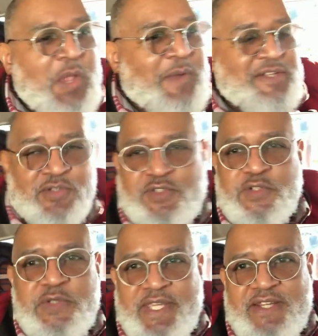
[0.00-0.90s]
right so
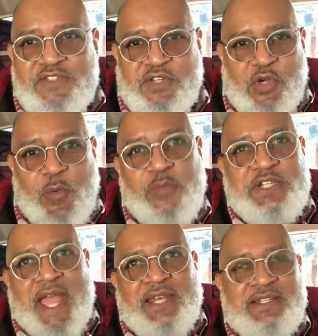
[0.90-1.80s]
two years ago we were
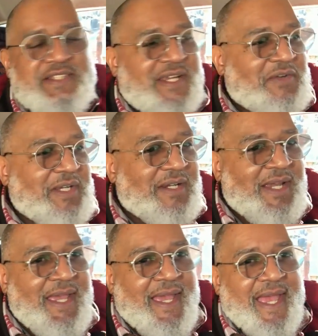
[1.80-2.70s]
down in this area
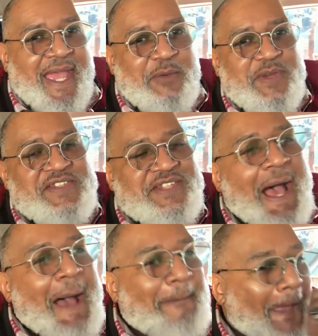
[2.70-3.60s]
and we
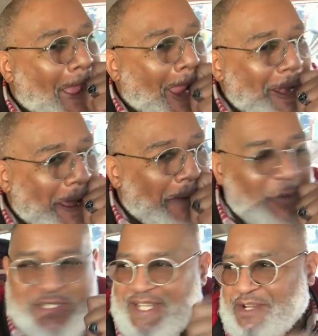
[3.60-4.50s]
stopped and um, it
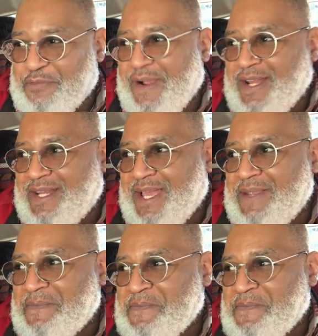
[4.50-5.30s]
was like a friday night